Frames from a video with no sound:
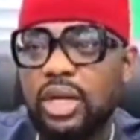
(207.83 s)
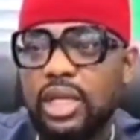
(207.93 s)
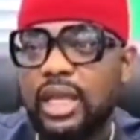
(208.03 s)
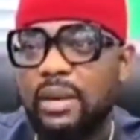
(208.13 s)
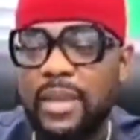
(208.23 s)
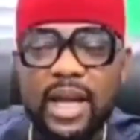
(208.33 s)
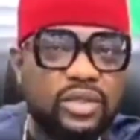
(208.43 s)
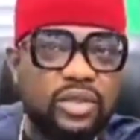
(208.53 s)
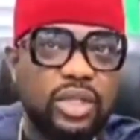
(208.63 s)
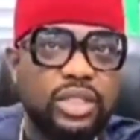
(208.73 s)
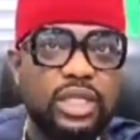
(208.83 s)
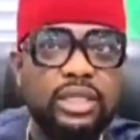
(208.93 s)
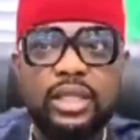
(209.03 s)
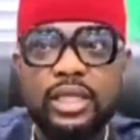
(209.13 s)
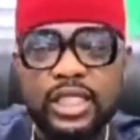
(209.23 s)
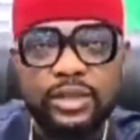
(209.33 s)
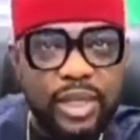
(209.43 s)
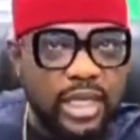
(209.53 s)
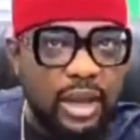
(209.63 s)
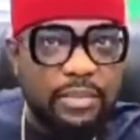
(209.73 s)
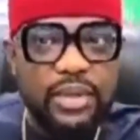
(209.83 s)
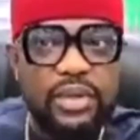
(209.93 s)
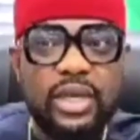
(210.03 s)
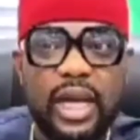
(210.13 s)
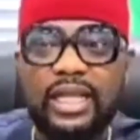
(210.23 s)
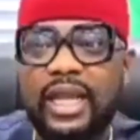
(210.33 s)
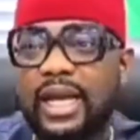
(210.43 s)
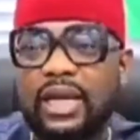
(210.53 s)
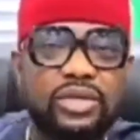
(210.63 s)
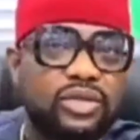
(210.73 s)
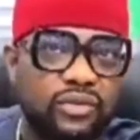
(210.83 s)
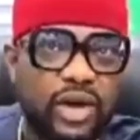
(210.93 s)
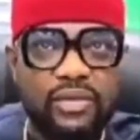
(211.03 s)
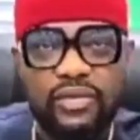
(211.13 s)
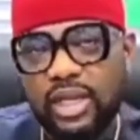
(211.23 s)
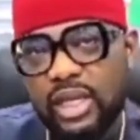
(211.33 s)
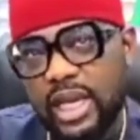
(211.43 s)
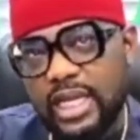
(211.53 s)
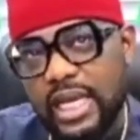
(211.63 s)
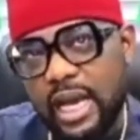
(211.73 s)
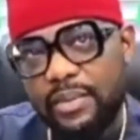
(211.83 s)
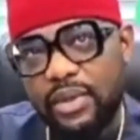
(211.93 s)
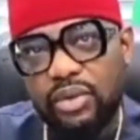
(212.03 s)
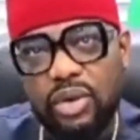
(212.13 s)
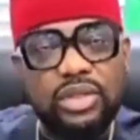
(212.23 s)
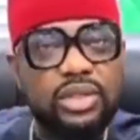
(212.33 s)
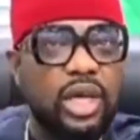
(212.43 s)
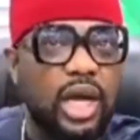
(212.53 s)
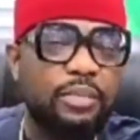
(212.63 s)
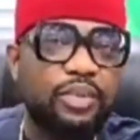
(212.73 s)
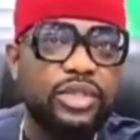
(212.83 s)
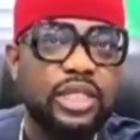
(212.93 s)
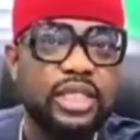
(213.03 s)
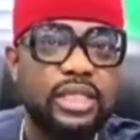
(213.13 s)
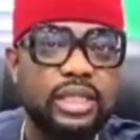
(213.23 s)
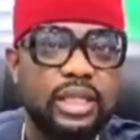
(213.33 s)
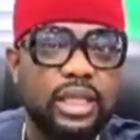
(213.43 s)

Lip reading: it amounts to nothing, is being appealed, and that cannot survive any appeal court proceedings.